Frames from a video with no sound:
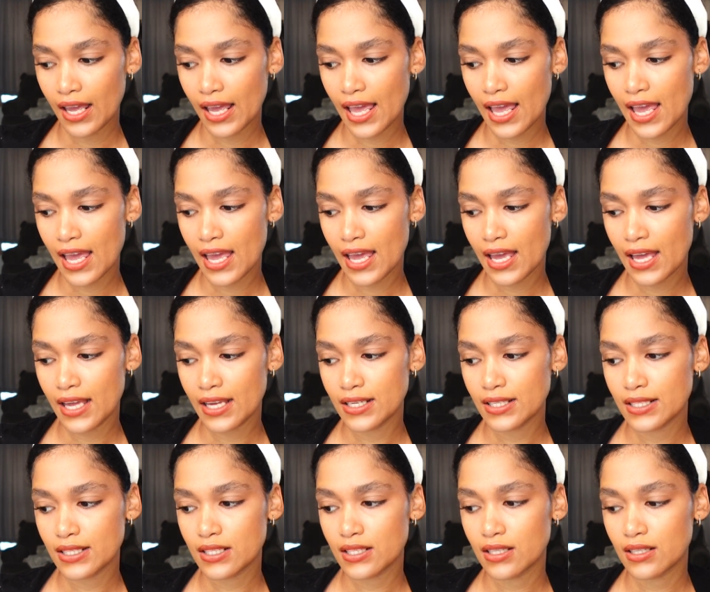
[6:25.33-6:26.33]

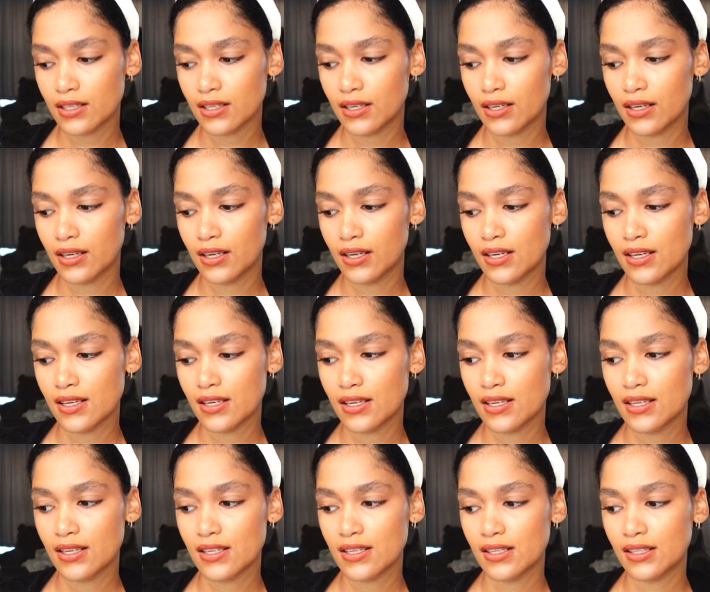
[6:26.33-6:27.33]
And
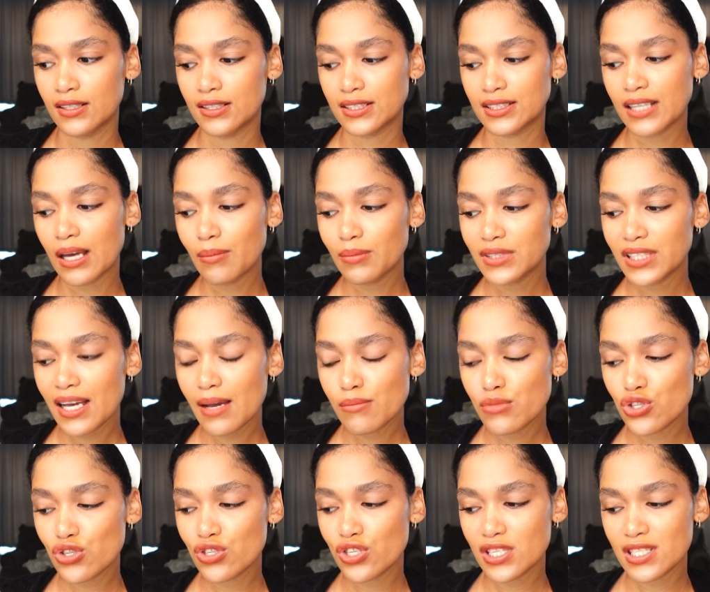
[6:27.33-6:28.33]

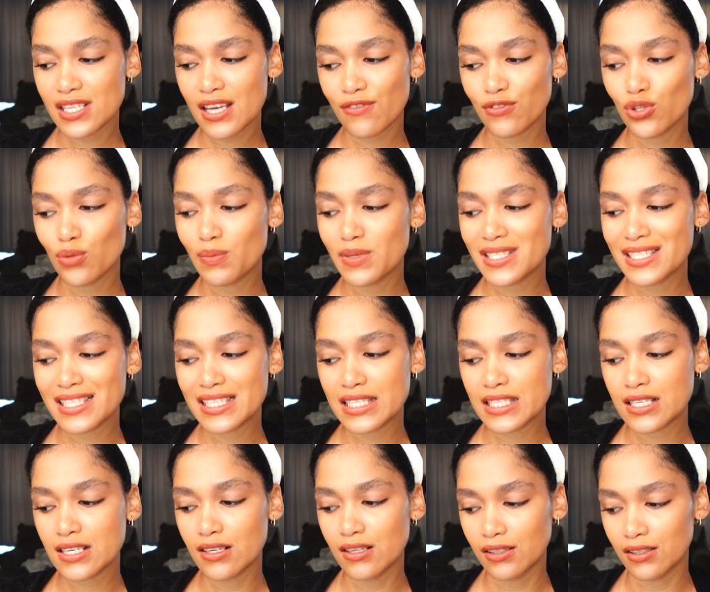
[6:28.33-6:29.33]
sometimes you just have to be
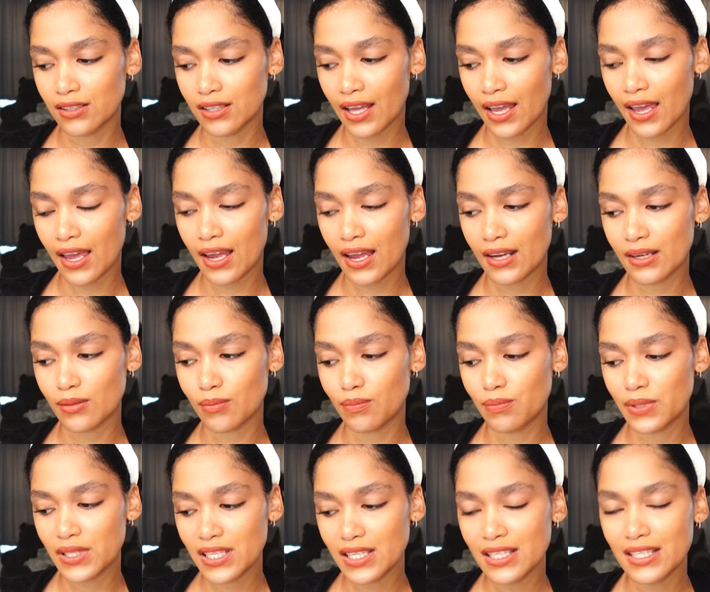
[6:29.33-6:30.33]
still and
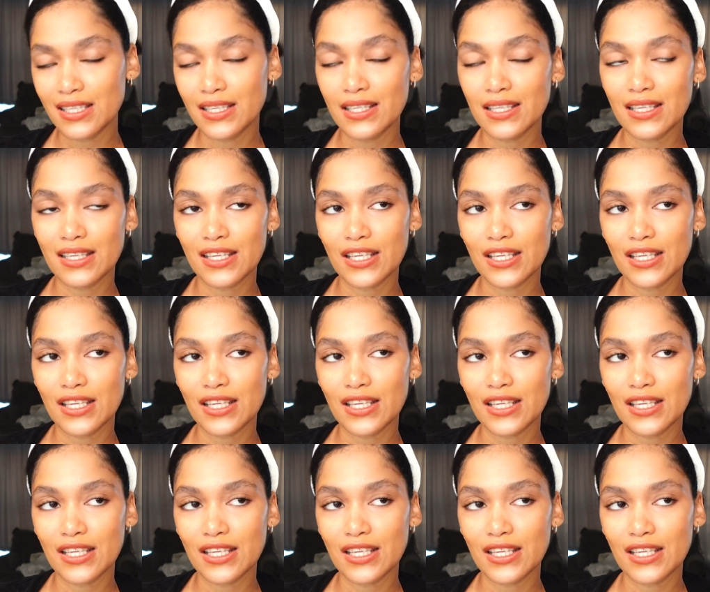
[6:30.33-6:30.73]
be